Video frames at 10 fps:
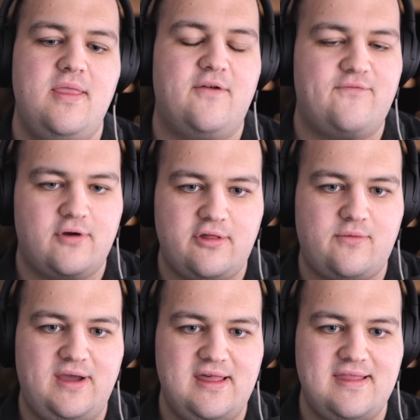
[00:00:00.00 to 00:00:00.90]
The
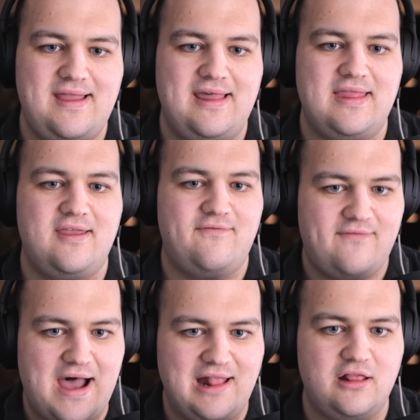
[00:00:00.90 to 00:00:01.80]
first reason is that the
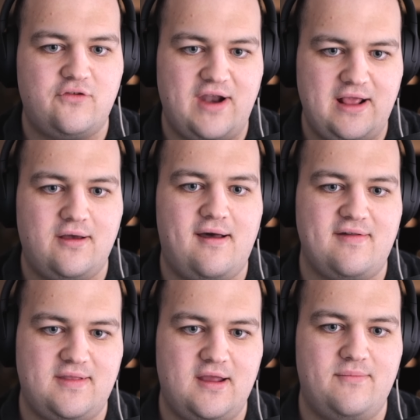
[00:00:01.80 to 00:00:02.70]
final training
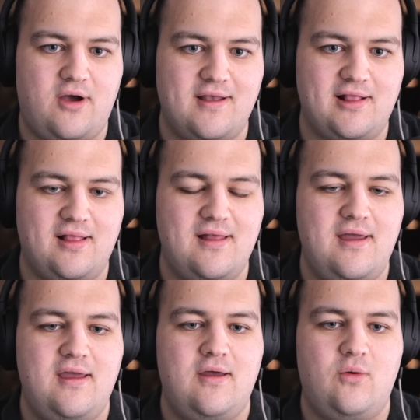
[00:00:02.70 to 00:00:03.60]
cost of their model
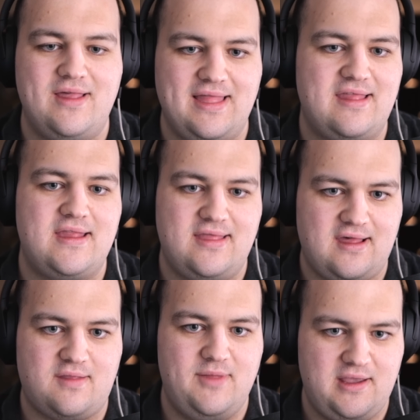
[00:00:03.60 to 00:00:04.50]
was less than
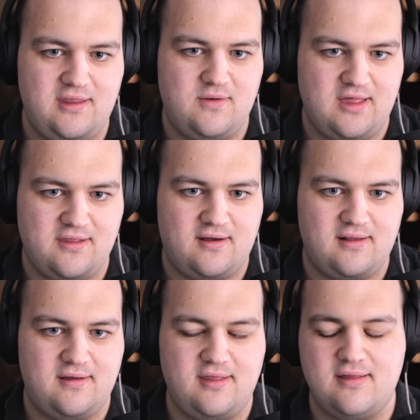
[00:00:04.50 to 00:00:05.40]
6 million US
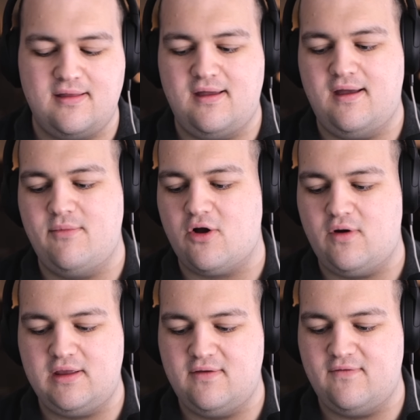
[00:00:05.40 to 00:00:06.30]
dollars, um,
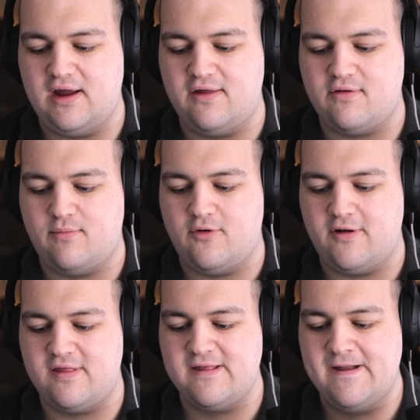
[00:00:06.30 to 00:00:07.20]
according to various
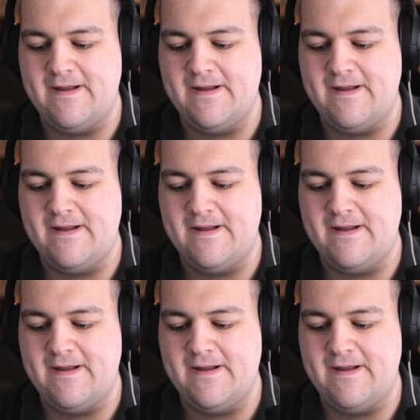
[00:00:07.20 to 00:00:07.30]
reports.